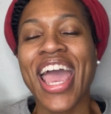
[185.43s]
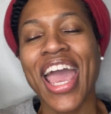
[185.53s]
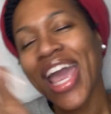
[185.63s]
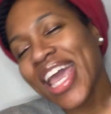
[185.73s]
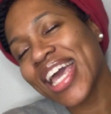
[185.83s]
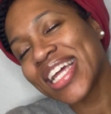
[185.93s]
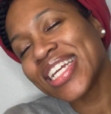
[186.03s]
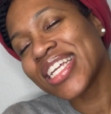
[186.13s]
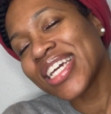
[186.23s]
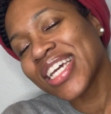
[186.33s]

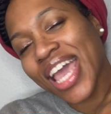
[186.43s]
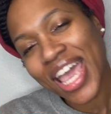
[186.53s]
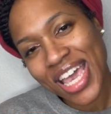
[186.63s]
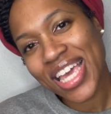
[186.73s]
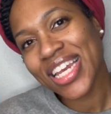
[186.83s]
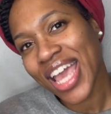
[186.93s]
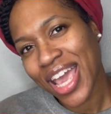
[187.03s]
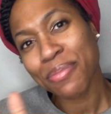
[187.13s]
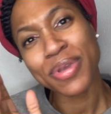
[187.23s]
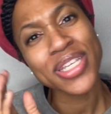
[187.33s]
and, and,
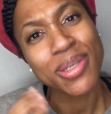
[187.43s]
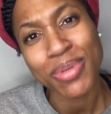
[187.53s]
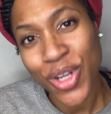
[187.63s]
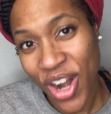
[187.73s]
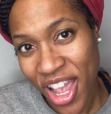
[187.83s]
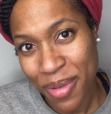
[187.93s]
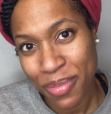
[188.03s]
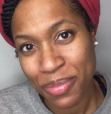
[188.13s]
and please subscribe,